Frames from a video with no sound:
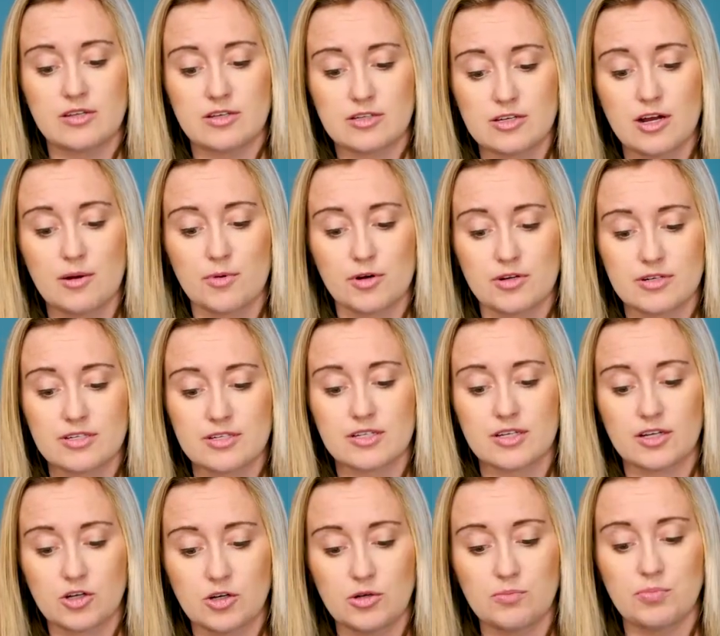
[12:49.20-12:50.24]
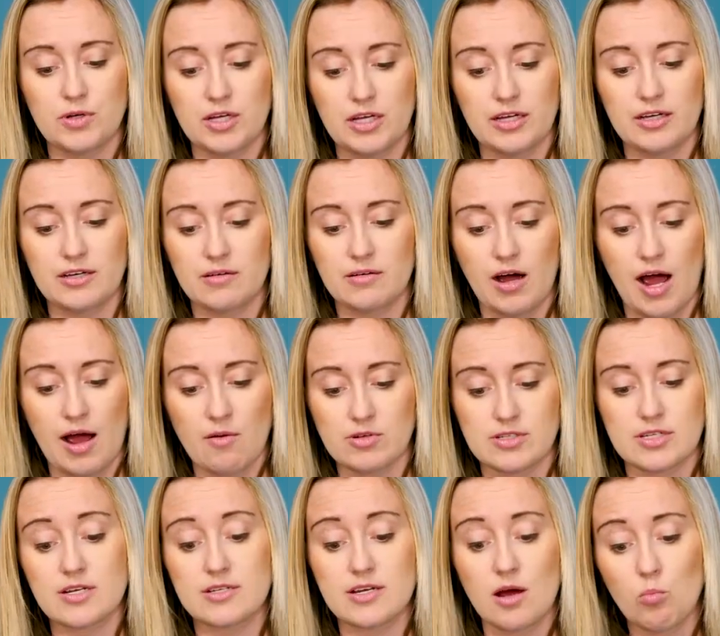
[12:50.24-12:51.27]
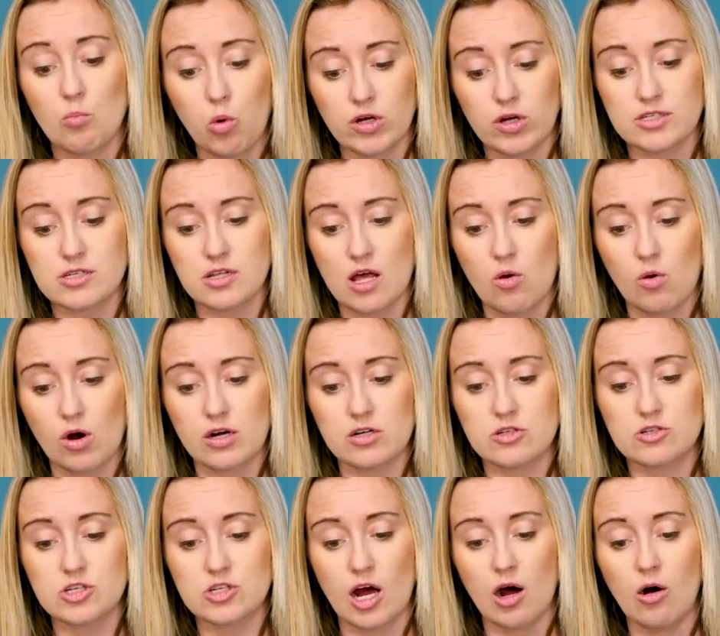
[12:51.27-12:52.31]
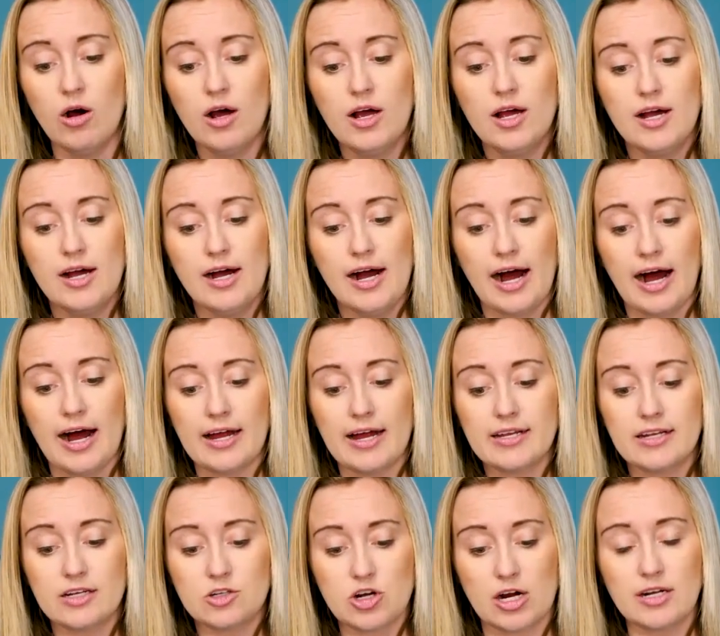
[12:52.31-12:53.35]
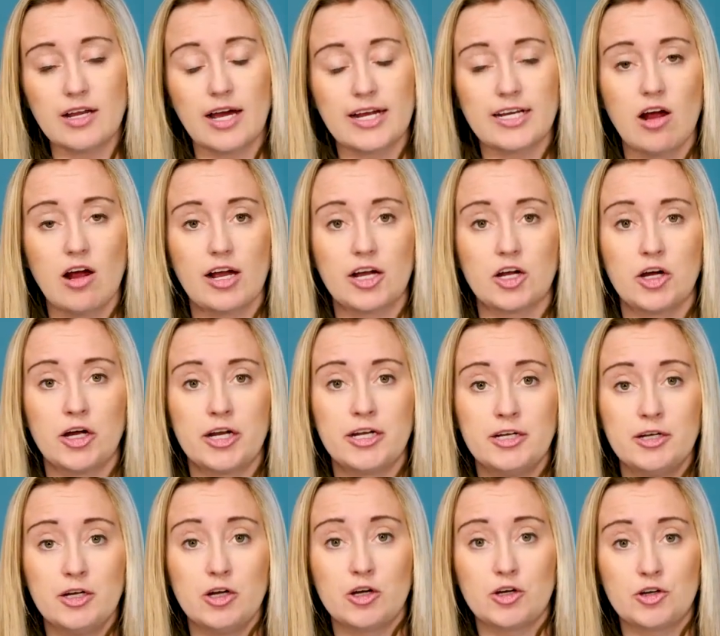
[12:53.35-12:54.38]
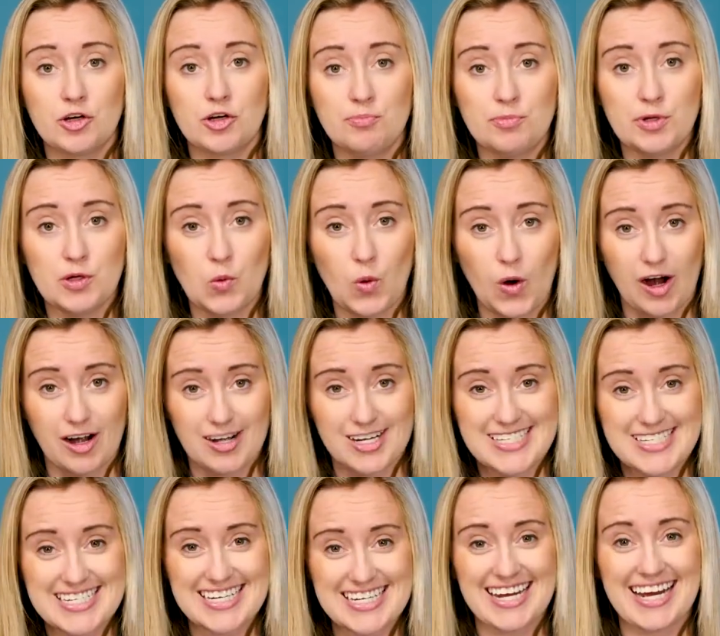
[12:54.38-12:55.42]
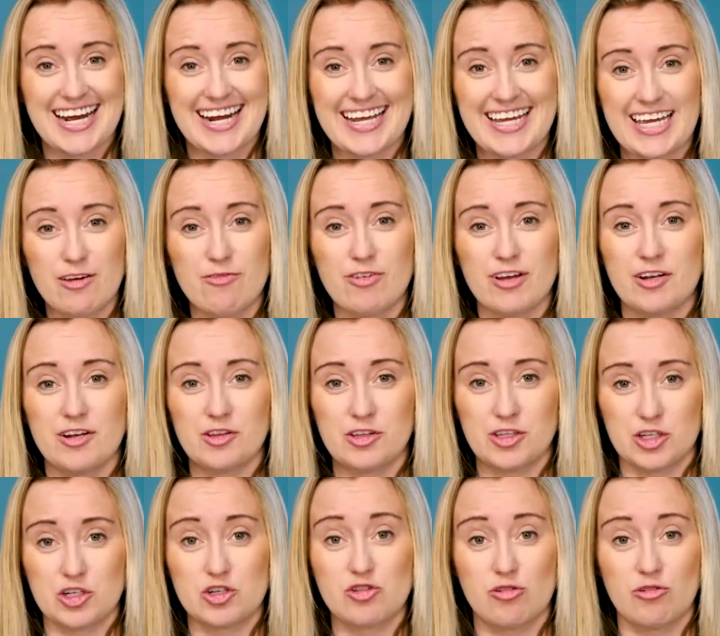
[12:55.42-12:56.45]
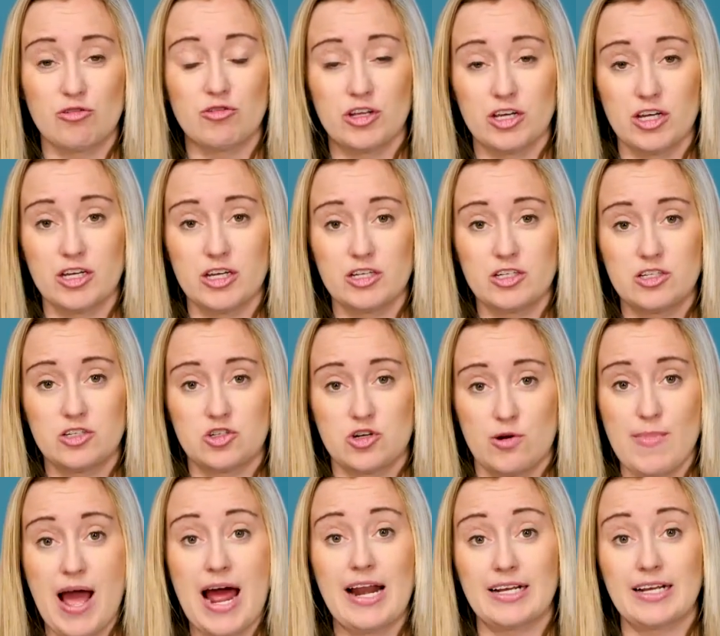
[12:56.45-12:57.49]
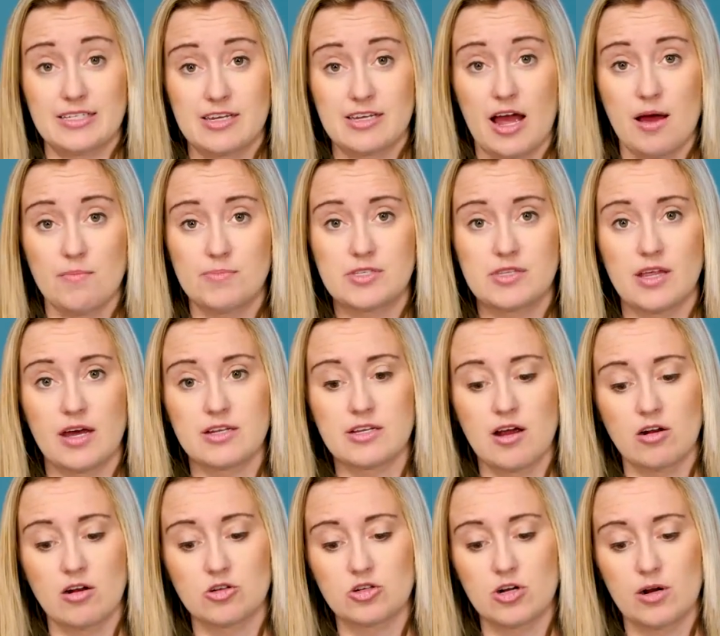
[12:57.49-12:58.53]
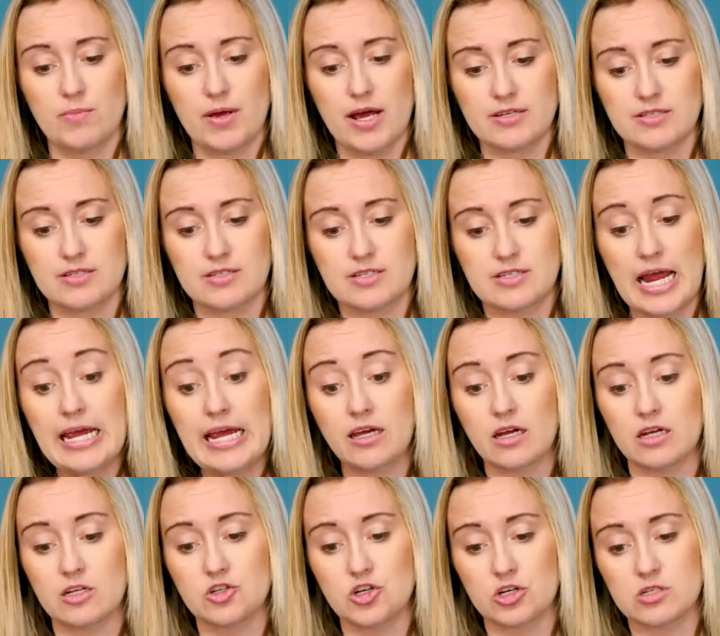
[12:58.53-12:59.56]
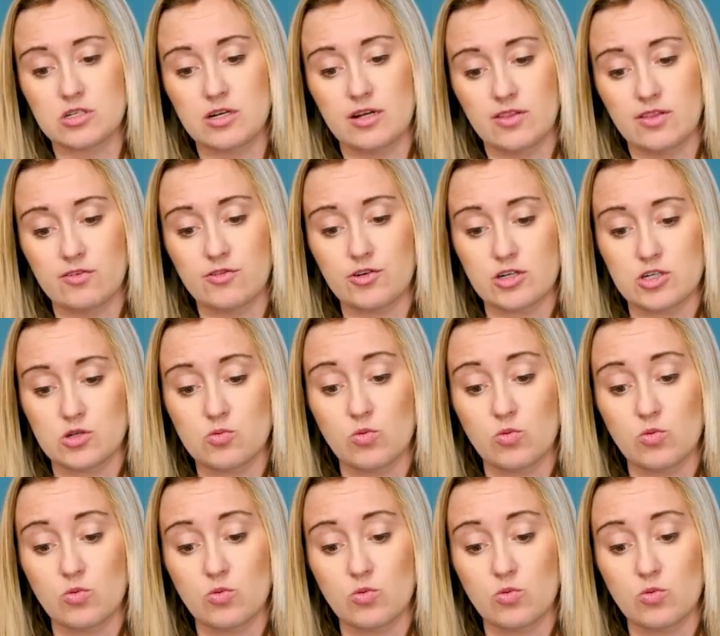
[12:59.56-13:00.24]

numbers could be, I would say, 10 points lower. So trend line not good. Could be worse, given the dramatic steps that Donald Trump has taken just in the first